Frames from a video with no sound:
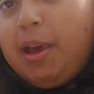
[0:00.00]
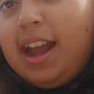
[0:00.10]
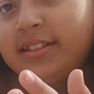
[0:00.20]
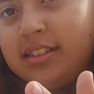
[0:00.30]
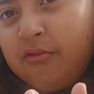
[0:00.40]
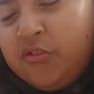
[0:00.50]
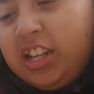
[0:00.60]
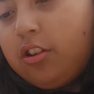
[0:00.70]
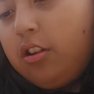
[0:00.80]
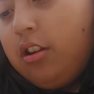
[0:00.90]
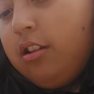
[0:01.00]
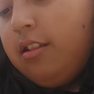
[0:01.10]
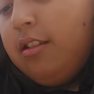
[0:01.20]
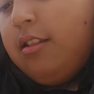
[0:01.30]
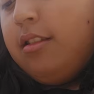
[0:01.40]
Back to the figure.
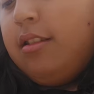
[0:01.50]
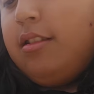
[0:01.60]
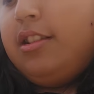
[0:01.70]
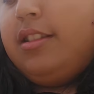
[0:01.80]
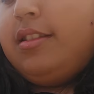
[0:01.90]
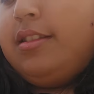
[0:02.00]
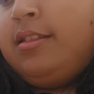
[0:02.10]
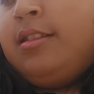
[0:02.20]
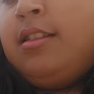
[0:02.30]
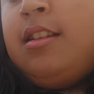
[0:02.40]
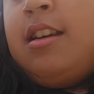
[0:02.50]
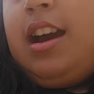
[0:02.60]
Jesus.